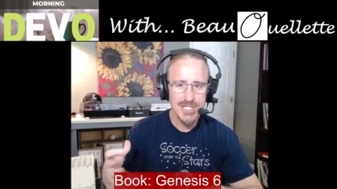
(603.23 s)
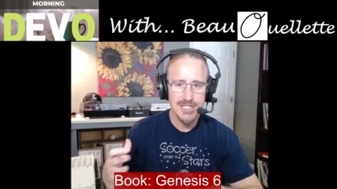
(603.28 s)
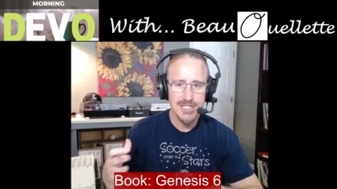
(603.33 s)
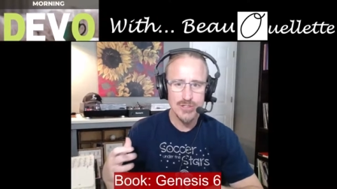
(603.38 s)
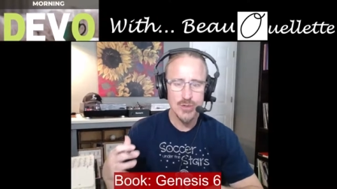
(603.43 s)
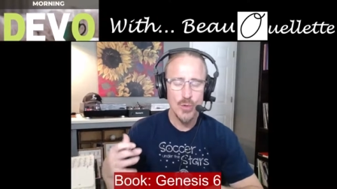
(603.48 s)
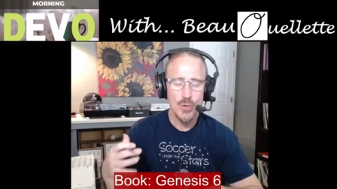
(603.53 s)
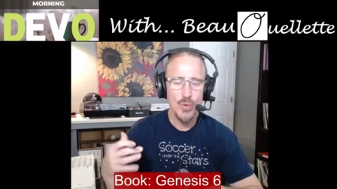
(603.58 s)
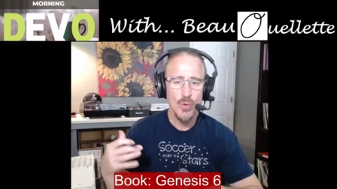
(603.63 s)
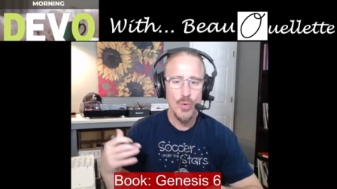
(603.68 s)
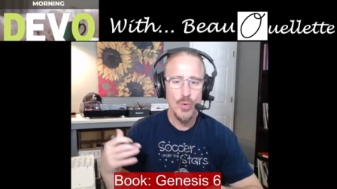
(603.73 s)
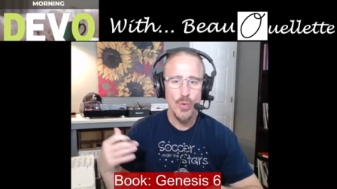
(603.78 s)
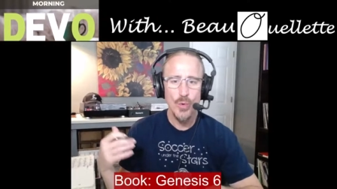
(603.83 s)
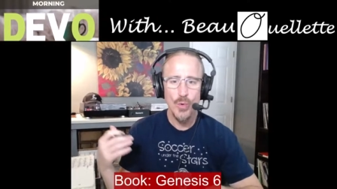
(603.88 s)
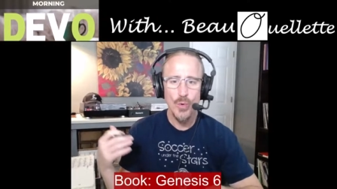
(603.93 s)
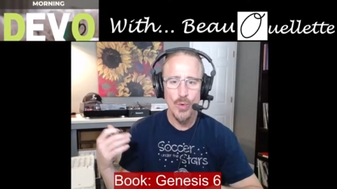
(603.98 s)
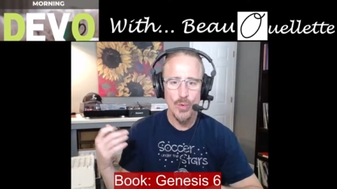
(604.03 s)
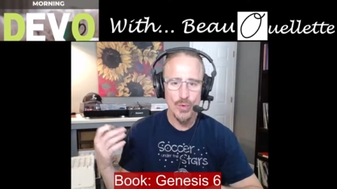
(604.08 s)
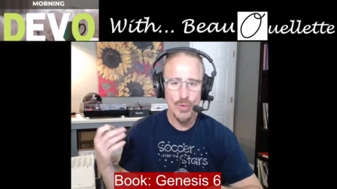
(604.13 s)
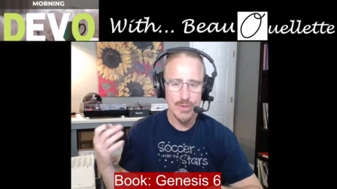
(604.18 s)

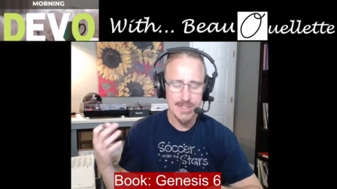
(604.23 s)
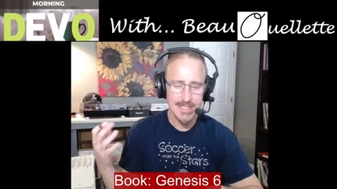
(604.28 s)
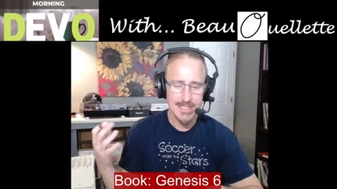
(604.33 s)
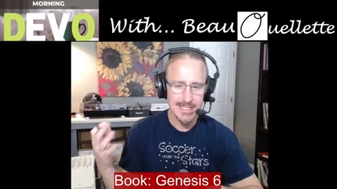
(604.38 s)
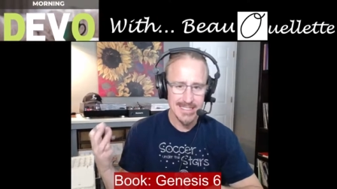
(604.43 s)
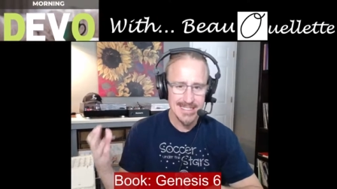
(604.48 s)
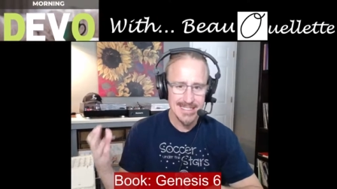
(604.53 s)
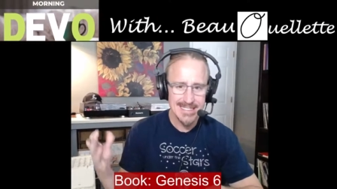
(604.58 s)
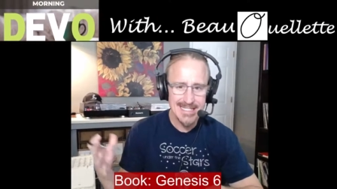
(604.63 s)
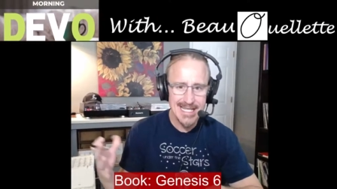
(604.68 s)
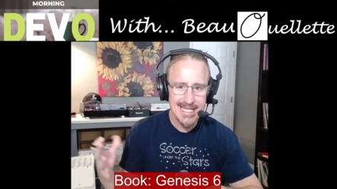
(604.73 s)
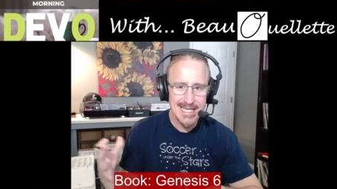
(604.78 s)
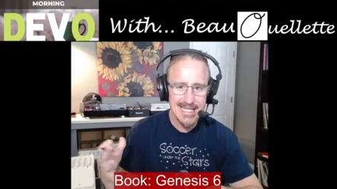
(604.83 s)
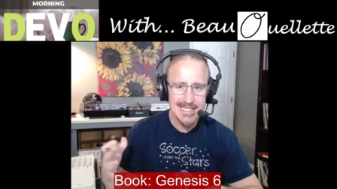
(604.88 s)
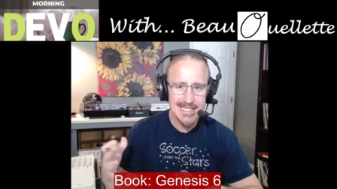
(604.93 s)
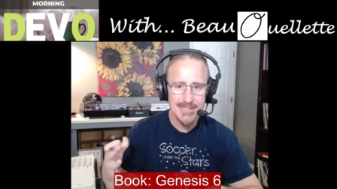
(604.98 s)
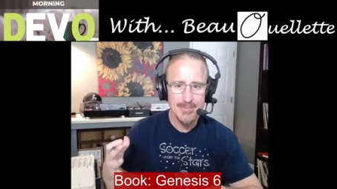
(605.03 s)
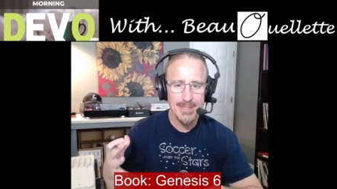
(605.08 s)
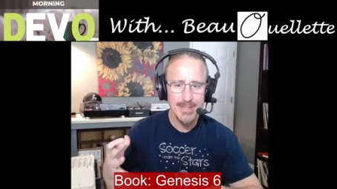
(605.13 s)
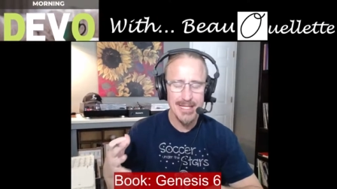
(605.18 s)
tools and
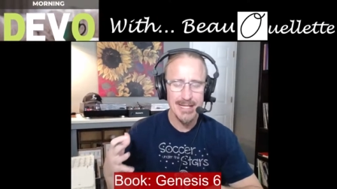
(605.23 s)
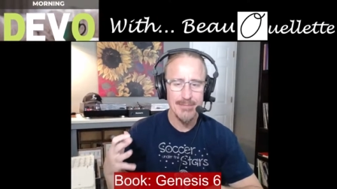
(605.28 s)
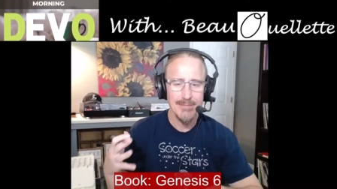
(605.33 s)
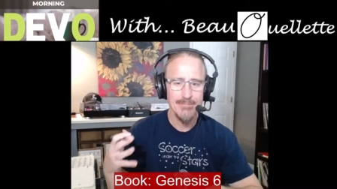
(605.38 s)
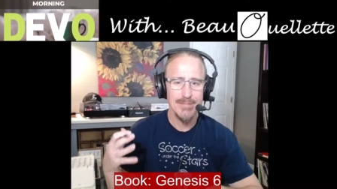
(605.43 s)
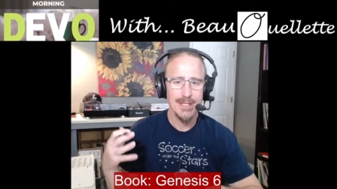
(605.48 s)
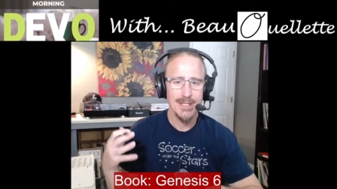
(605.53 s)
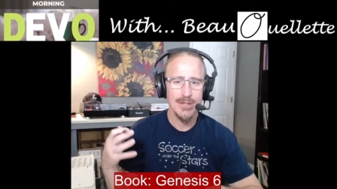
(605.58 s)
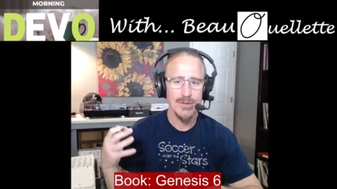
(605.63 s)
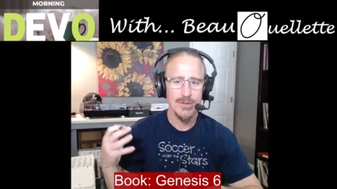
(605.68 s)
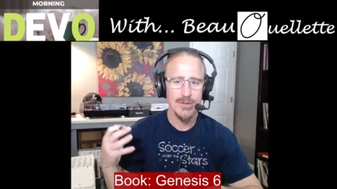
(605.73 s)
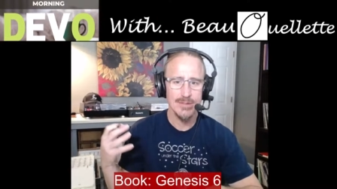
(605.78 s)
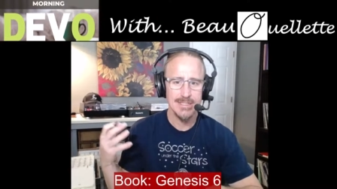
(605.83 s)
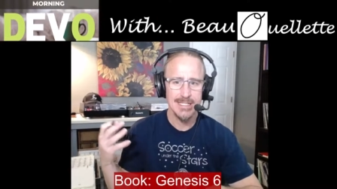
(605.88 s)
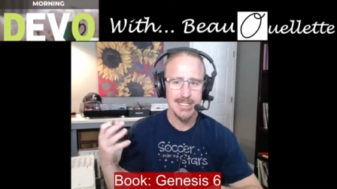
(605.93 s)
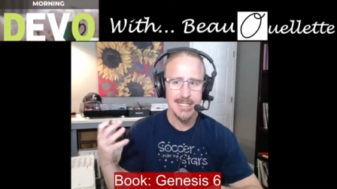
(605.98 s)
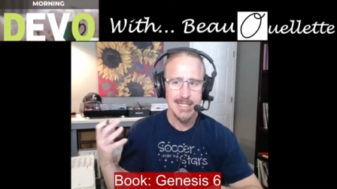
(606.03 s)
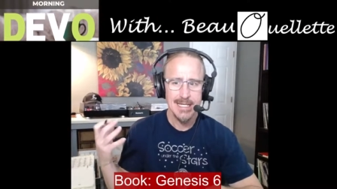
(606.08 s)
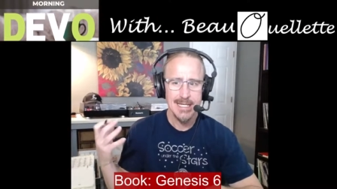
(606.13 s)
cities being built